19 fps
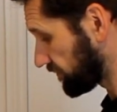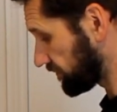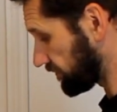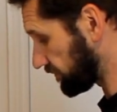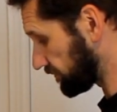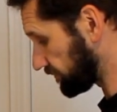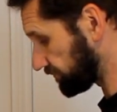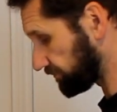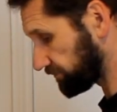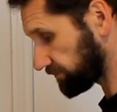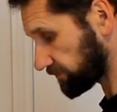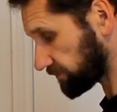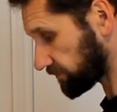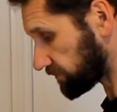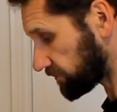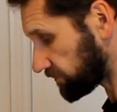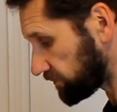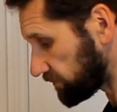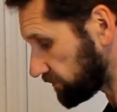
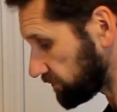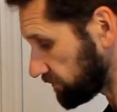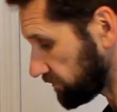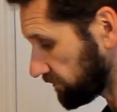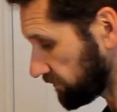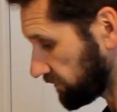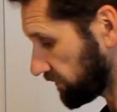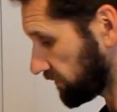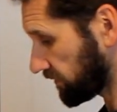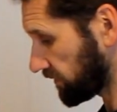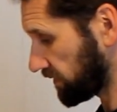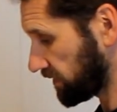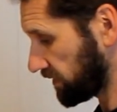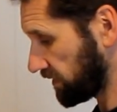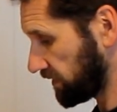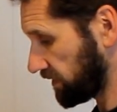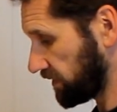[no speech]